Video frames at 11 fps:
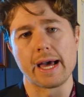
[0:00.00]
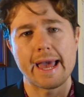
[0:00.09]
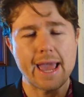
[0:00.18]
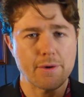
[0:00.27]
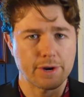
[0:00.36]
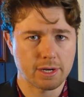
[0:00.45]

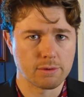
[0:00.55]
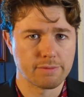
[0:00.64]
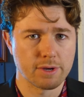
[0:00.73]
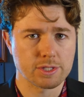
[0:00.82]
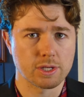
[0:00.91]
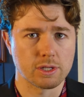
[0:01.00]
Erica
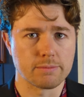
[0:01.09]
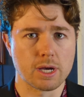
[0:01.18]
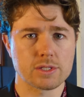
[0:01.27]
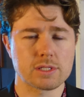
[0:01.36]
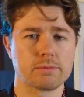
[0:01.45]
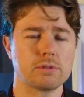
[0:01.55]
reverse holo
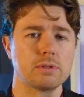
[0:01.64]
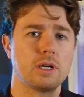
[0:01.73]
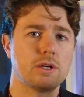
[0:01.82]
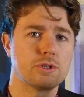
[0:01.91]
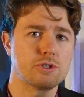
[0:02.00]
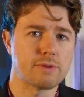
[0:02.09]
Master Ball,
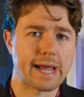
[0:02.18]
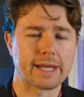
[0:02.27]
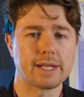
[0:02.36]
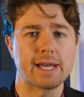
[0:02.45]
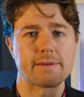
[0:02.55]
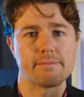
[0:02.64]

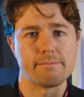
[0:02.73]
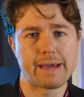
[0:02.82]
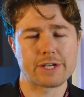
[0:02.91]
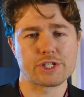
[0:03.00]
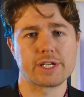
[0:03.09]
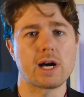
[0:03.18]
Dragonite,
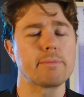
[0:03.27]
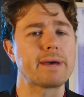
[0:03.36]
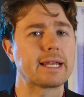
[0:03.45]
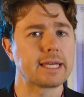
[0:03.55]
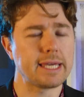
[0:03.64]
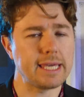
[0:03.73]
Magikarp,
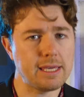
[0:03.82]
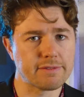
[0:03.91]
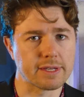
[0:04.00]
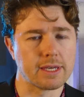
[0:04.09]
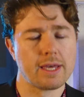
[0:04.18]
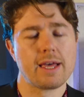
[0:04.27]
and
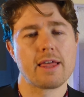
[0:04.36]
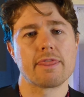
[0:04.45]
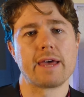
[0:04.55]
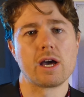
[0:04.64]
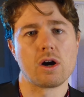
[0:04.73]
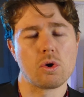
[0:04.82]
Eevee,
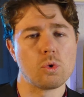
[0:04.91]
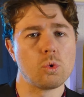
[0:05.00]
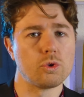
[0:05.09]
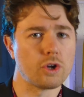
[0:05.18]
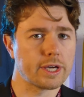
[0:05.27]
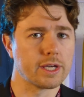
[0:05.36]
they are all
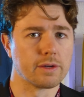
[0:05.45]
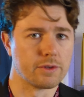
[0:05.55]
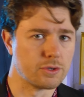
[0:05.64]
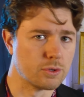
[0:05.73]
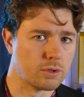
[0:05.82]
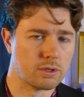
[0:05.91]
knocking on the
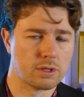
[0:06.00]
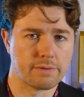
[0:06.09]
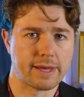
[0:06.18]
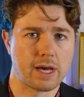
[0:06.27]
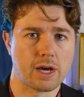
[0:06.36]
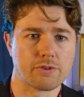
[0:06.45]
door of
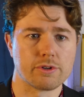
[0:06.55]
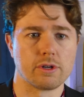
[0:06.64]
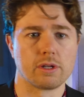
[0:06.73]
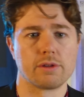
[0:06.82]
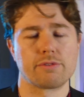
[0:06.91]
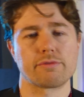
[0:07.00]
that
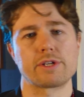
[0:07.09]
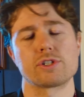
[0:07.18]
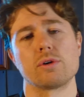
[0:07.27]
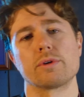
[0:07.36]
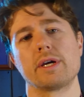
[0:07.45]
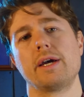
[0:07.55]
$100
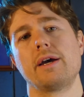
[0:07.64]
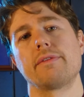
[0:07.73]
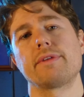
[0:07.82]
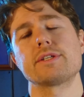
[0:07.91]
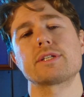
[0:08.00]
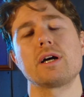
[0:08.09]
threshold.
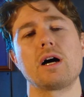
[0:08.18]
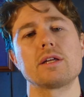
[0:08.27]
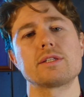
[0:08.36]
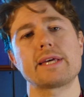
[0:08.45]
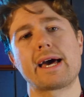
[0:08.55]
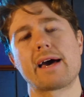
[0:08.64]
These
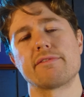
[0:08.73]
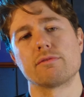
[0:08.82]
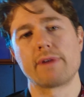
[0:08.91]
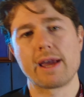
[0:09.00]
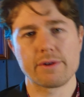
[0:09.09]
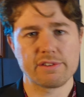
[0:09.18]
cards have the
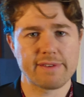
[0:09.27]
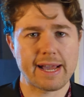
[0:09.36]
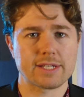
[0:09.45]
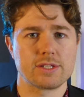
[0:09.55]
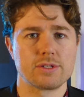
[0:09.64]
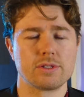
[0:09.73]
rarity
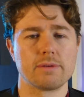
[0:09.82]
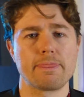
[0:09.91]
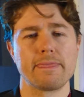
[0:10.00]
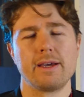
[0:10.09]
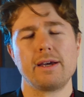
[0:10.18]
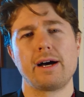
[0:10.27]
factor to them.
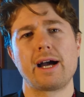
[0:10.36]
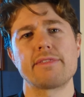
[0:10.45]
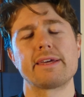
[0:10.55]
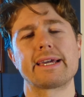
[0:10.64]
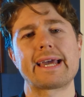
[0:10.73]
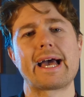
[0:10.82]
I
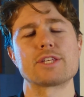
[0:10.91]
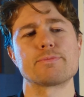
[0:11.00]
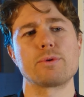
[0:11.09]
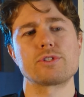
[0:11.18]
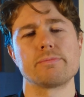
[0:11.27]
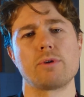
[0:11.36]
think as
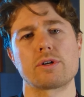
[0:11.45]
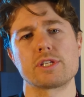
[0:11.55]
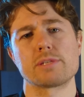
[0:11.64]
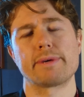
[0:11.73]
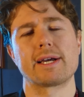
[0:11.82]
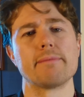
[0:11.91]
booster boxes
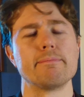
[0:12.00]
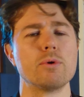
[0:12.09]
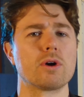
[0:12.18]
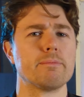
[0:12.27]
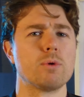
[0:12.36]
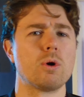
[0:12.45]
become
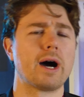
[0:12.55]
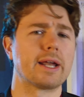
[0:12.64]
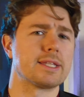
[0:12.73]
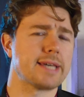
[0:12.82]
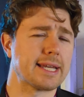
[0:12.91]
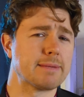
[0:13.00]
more and more
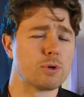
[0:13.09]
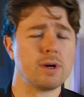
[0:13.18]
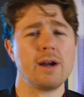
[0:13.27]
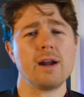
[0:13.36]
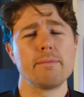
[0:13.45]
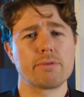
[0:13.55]
unattainable
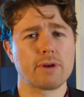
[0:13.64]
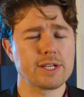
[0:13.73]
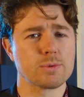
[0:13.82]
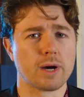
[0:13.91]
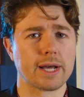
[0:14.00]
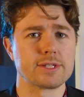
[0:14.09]

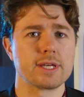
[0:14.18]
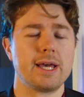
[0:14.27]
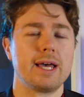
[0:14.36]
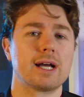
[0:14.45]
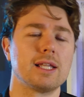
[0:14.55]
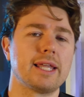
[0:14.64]
price-wise,
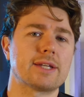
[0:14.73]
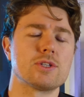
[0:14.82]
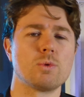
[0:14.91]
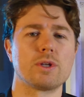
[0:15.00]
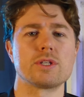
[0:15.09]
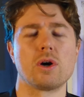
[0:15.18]
collectors
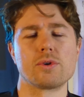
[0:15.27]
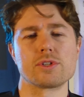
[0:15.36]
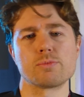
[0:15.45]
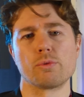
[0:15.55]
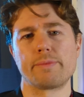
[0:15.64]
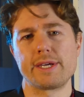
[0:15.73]
want to own a
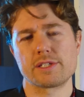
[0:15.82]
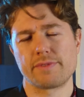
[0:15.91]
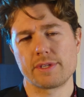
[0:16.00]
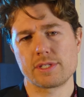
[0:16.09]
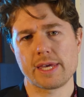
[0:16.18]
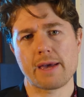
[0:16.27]
small piece of
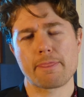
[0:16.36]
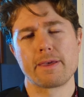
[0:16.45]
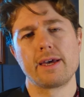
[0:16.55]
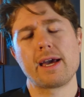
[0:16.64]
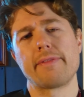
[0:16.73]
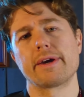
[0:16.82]
this set,
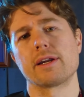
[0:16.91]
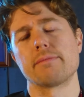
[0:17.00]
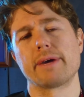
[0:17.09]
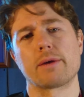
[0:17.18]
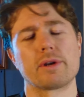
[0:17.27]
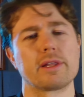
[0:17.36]
and they're going to
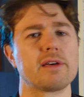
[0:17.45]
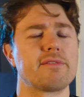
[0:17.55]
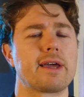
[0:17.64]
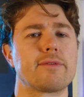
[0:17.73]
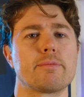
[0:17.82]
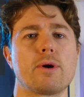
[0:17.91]
pick one of their
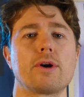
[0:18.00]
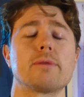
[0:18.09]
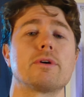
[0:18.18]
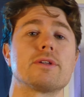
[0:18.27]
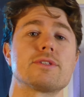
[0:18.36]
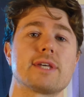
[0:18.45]
favorite
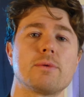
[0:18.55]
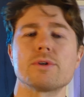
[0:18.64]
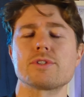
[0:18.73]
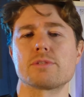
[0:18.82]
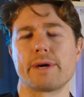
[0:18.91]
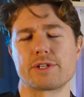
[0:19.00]
Pokemon and say, what's
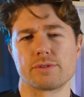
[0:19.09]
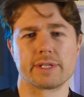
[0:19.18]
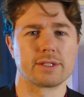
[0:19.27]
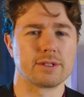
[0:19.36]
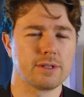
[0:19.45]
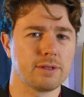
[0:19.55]
a special thing
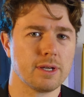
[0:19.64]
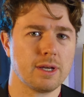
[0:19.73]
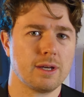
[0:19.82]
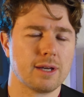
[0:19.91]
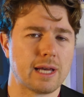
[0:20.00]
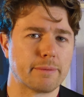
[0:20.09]
to do?
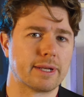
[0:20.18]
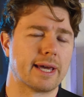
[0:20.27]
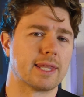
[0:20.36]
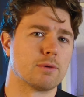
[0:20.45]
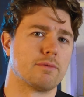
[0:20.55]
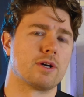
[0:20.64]
I'm going to
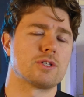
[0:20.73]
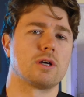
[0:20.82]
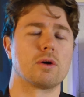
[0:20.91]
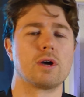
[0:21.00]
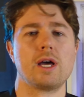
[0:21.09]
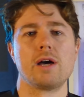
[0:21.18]
get the reverse
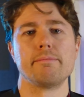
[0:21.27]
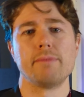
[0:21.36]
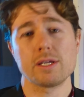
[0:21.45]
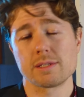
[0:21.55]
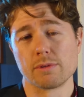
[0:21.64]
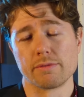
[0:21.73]
holo
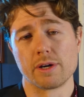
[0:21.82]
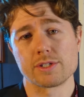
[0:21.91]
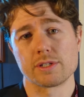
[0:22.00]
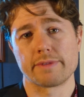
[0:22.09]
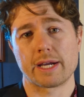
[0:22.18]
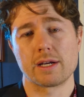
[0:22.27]
Master Ball version
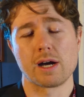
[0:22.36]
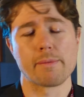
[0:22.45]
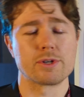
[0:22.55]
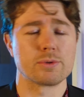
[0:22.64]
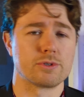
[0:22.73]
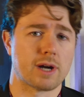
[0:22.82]
of that card,
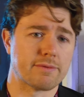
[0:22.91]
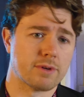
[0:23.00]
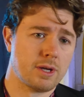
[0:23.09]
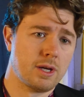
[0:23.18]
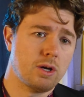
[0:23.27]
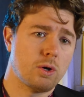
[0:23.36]
which will drive
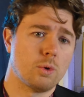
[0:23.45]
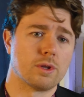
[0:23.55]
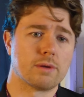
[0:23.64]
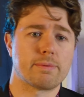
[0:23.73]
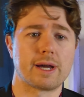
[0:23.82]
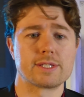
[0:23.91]
all of the
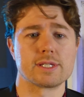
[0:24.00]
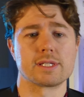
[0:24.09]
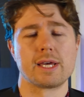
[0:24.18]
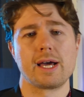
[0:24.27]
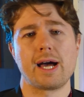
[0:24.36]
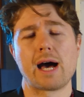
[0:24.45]
prices
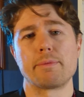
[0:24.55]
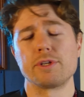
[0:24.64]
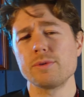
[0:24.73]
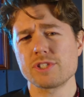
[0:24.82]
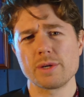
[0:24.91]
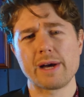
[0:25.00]
up. And you
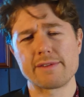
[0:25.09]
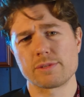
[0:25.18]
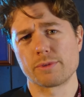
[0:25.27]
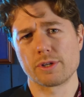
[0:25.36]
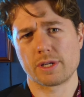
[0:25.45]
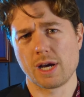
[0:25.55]
still have some
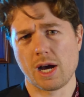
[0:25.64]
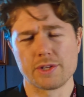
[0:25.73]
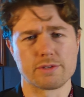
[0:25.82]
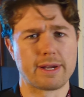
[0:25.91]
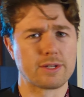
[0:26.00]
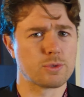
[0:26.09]
good cards
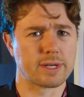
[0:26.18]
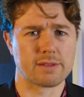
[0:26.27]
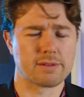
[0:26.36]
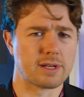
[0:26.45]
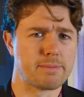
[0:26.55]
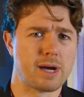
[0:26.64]
around
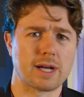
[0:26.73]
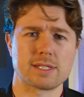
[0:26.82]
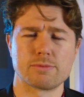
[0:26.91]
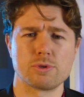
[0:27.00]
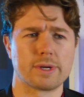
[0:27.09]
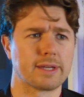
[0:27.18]
$20-30. I'm
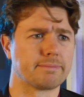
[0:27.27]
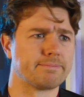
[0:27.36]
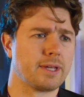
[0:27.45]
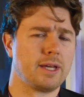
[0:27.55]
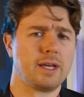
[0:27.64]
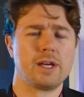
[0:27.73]
talking
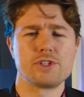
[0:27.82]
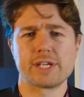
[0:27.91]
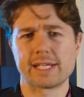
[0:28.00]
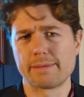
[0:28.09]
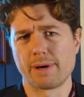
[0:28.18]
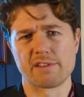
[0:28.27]

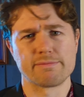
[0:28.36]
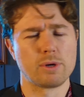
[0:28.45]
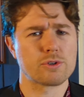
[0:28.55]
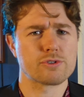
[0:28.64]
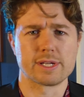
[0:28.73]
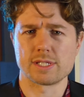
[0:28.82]
Jigglypuff,
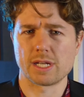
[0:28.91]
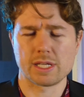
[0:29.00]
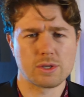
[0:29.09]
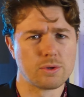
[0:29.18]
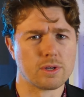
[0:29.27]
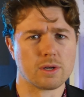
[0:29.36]
Moltres,
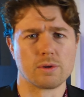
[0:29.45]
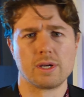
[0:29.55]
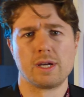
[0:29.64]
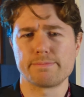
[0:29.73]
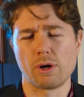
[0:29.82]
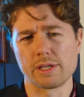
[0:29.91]
Articuno,
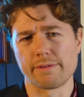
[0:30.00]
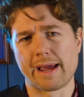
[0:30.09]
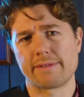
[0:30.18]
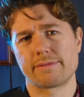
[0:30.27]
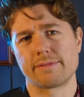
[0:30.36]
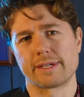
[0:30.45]

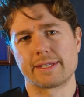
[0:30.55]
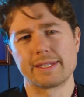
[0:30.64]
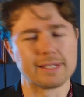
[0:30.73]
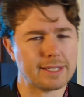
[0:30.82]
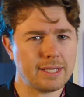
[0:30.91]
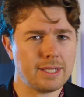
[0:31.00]
Poliwrath, like
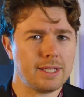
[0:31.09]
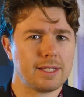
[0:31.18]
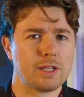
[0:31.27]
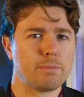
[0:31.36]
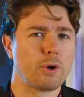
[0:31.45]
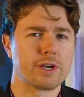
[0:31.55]
little
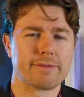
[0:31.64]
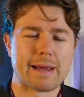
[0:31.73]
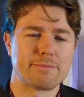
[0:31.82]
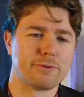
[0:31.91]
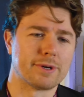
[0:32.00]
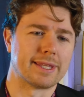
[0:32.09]
Pokérap for you